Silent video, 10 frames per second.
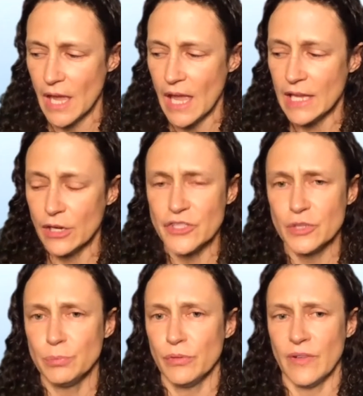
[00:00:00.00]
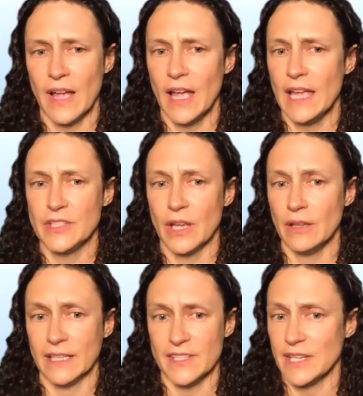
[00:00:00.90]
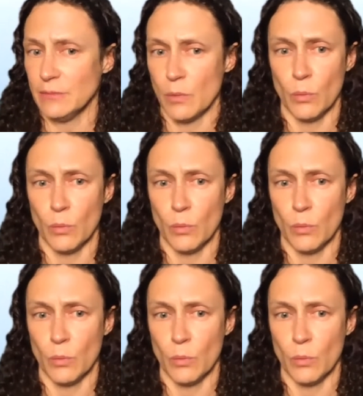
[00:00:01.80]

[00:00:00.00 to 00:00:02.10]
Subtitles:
it also provides, like I said,